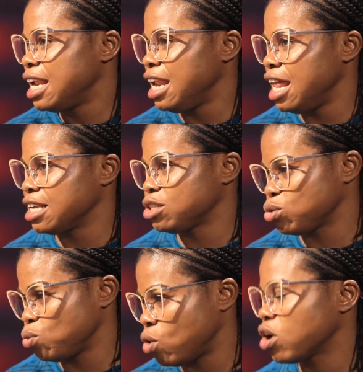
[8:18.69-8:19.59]
legs
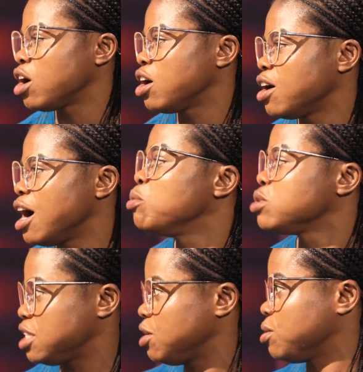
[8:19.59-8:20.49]
to walk, I would
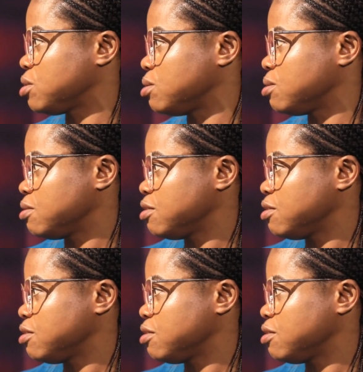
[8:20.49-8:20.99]
still hustle.